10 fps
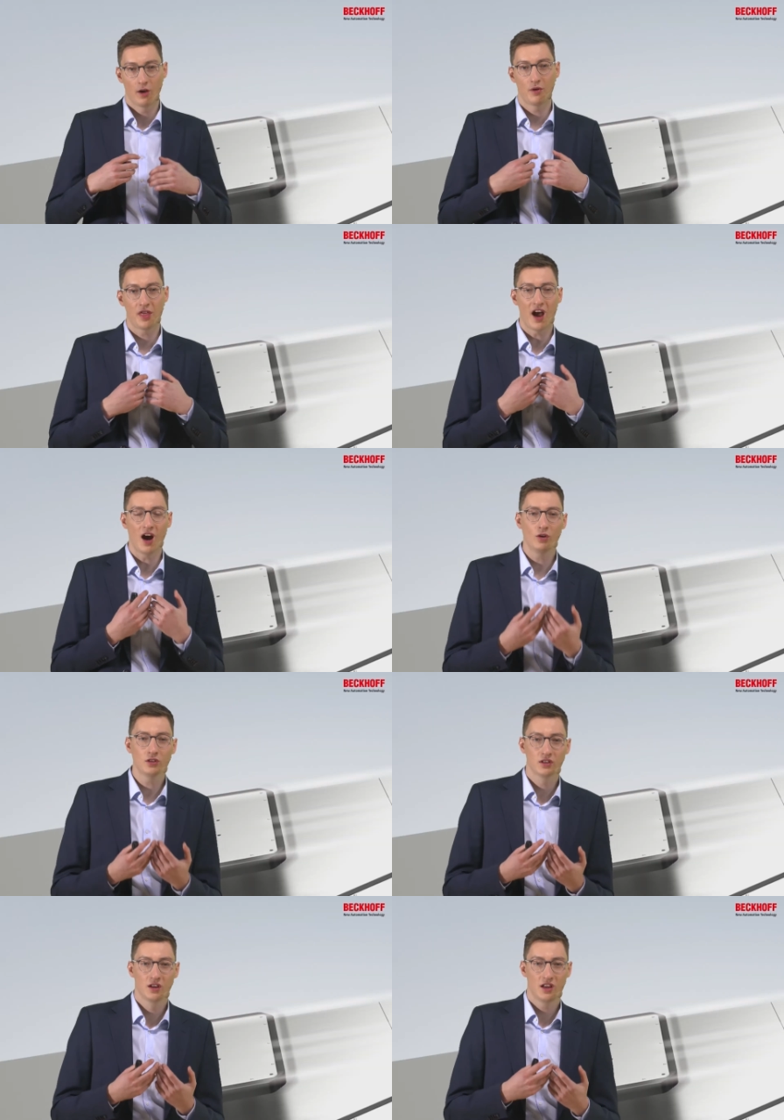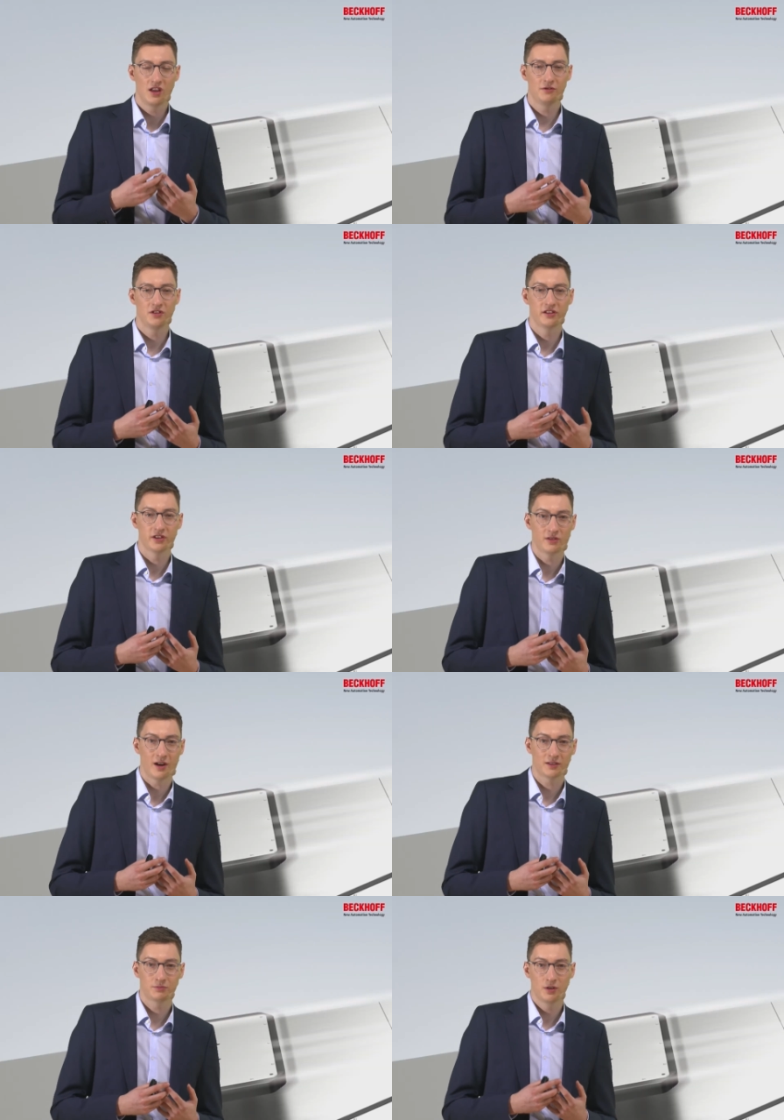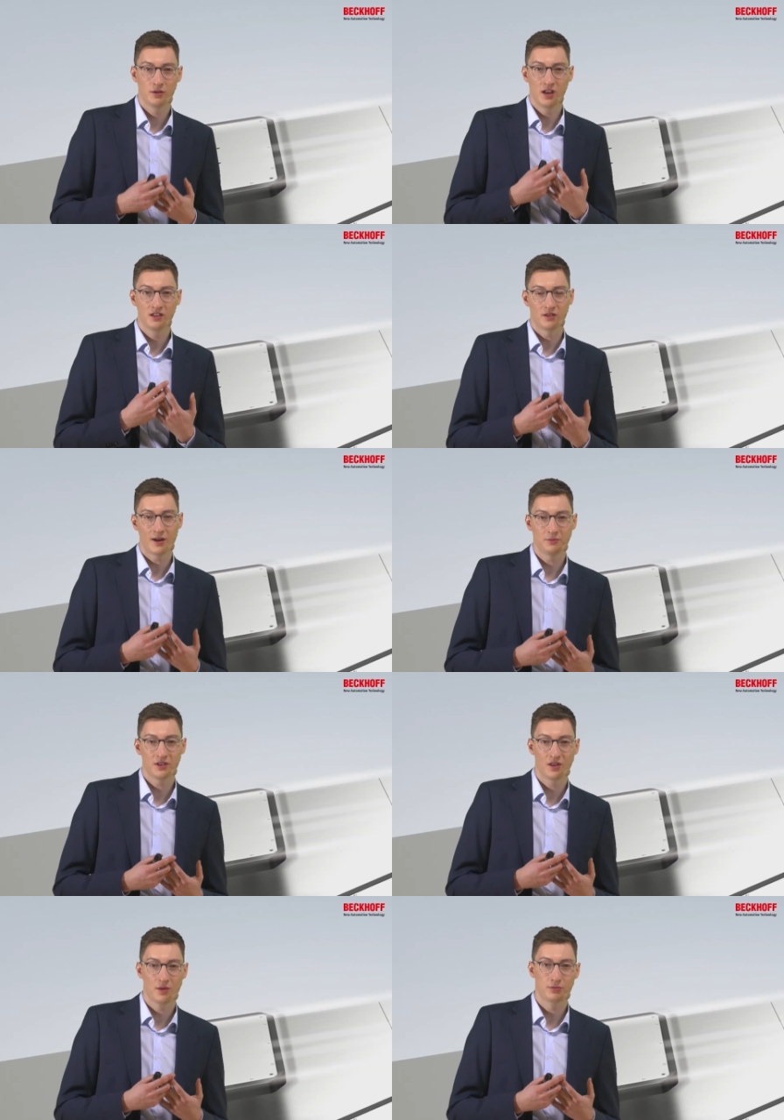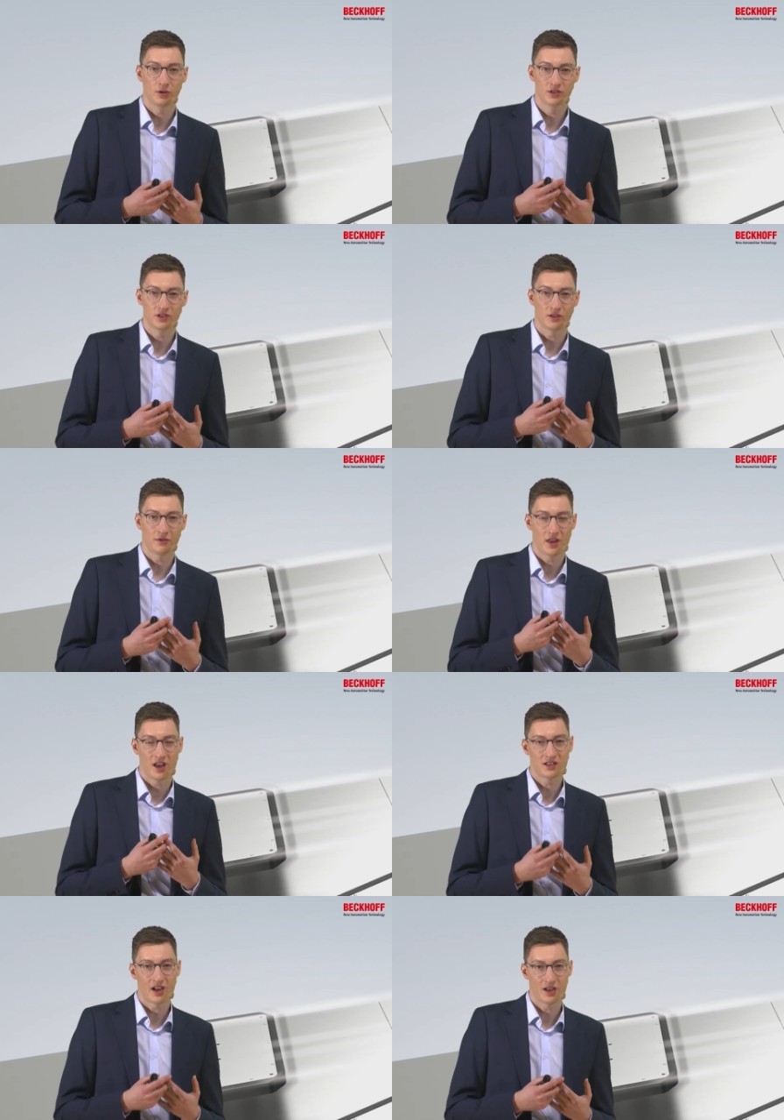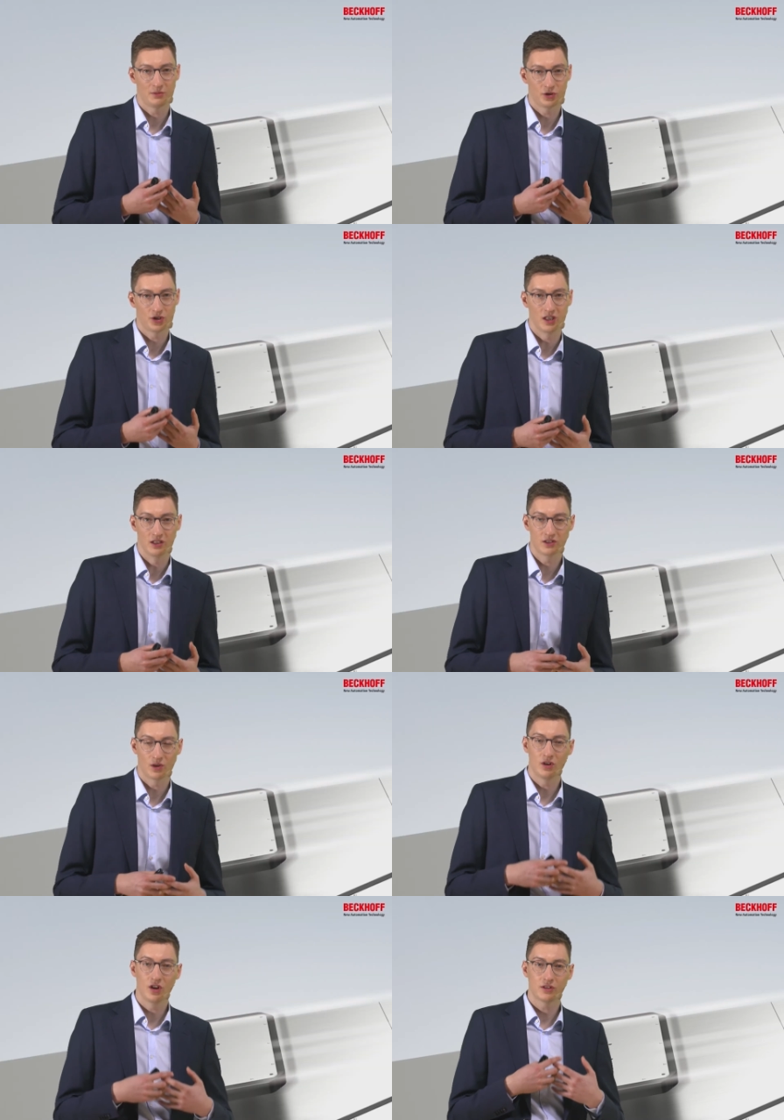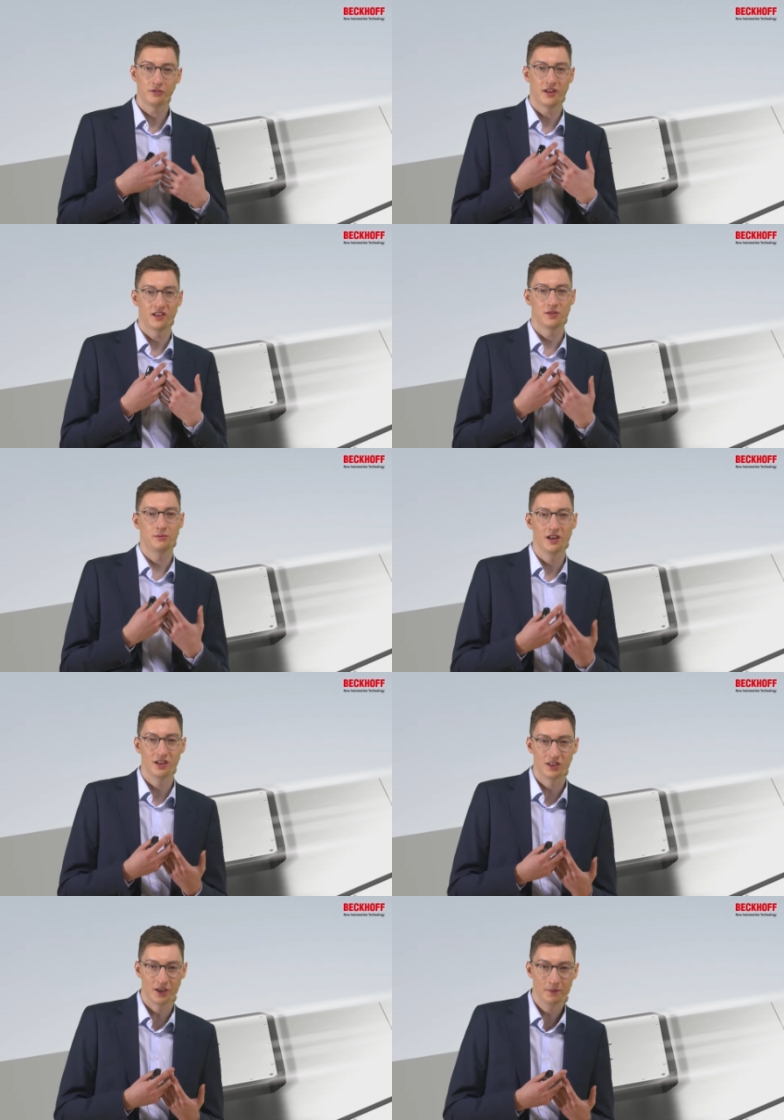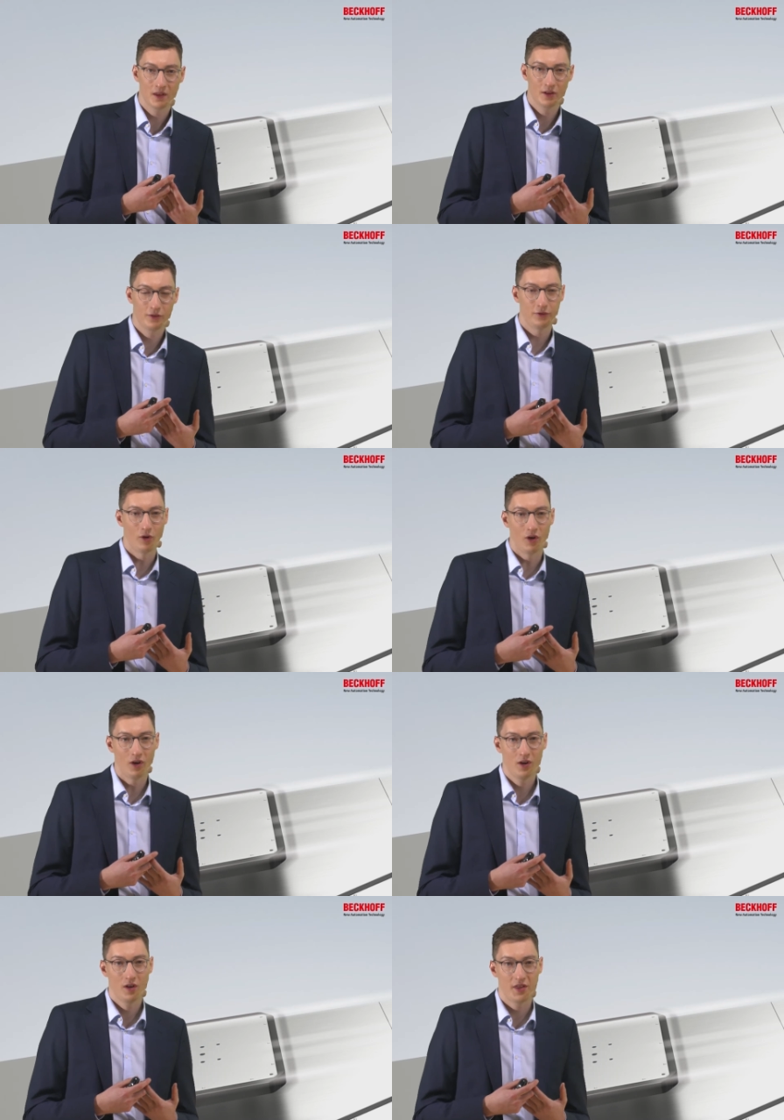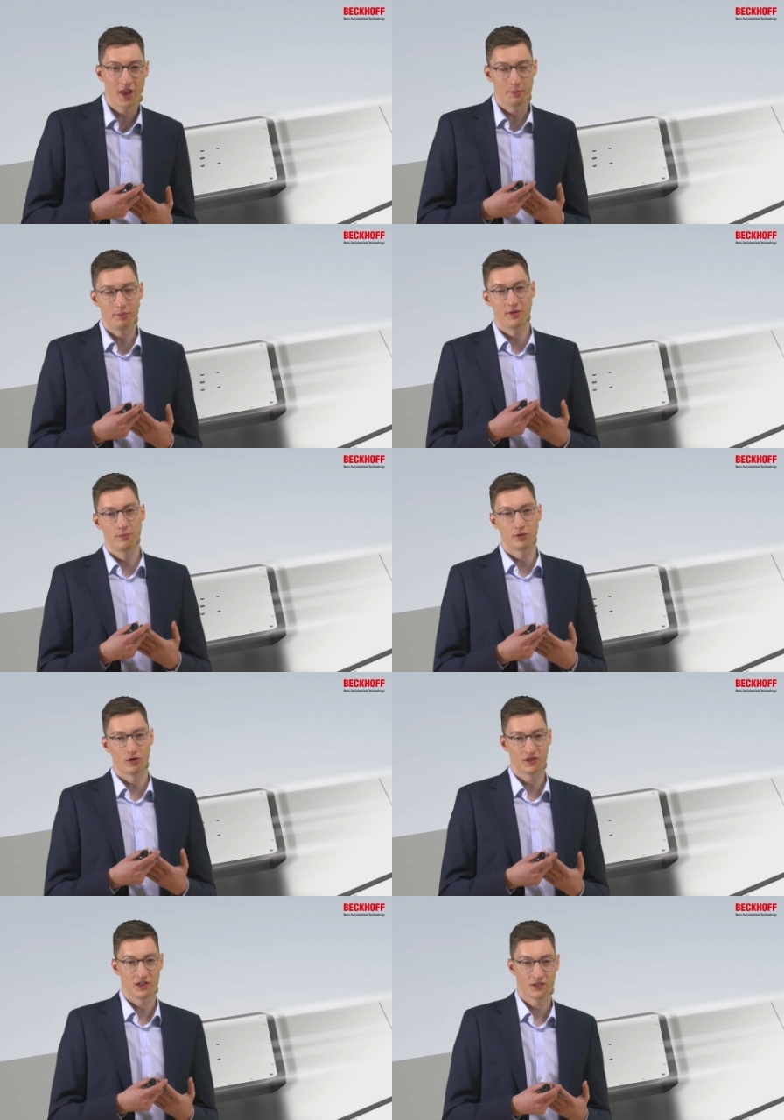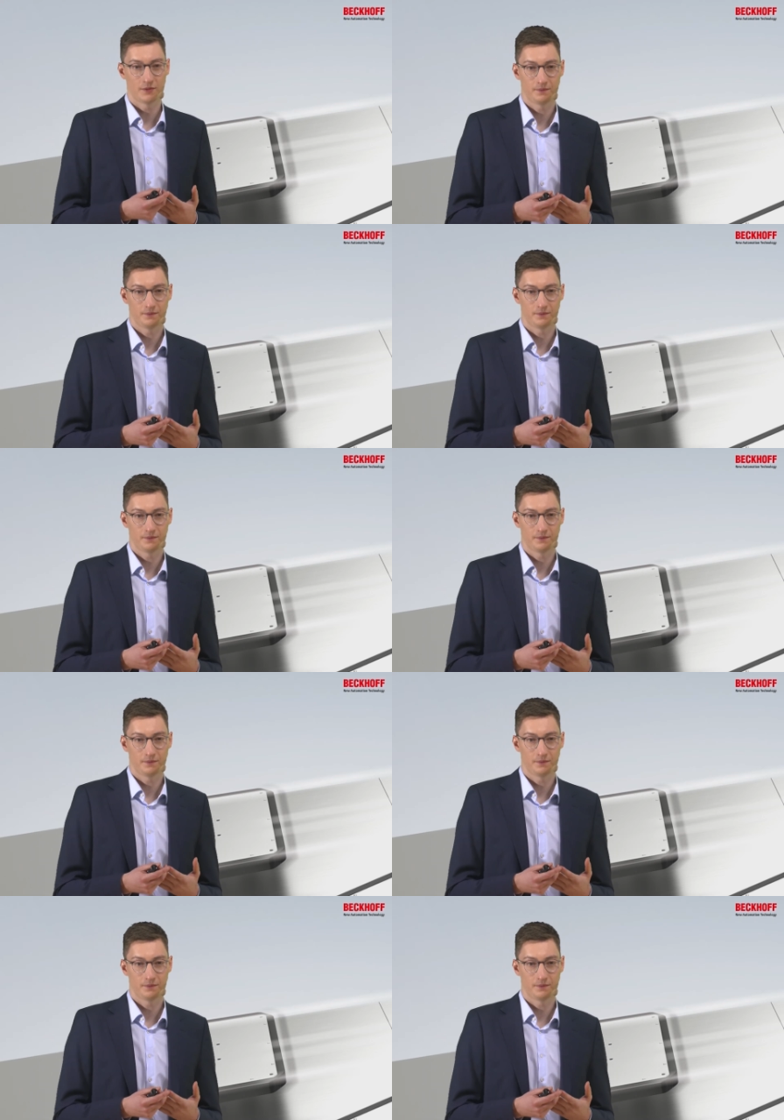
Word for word: without even interrupt, uh, interrupting the process of the entire machine. So a lot of flexibility for the, the process.